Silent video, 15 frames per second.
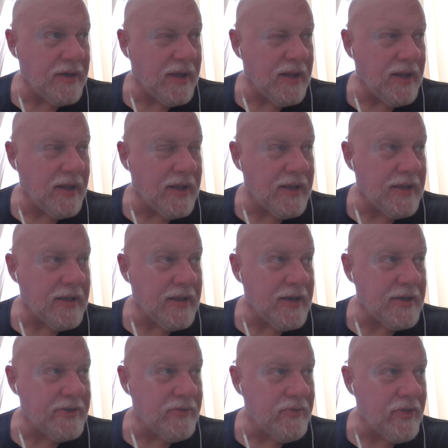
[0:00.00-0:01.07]
I like
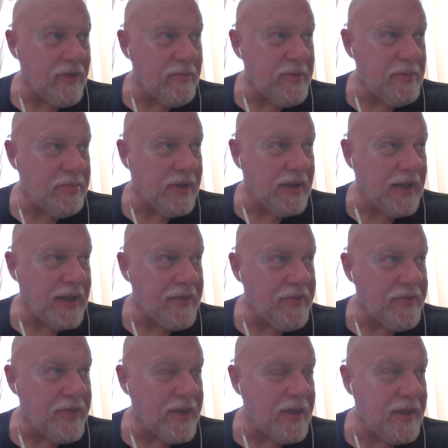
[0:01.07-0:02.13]
connecting with other people. I like
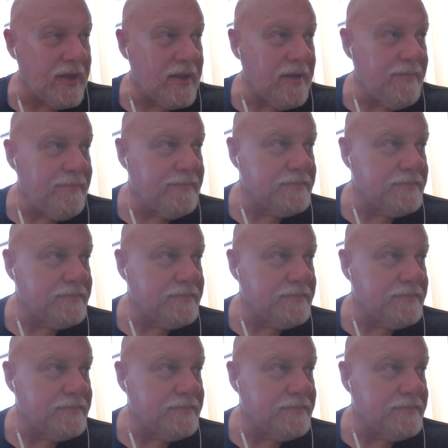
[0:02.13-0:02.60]
thinking,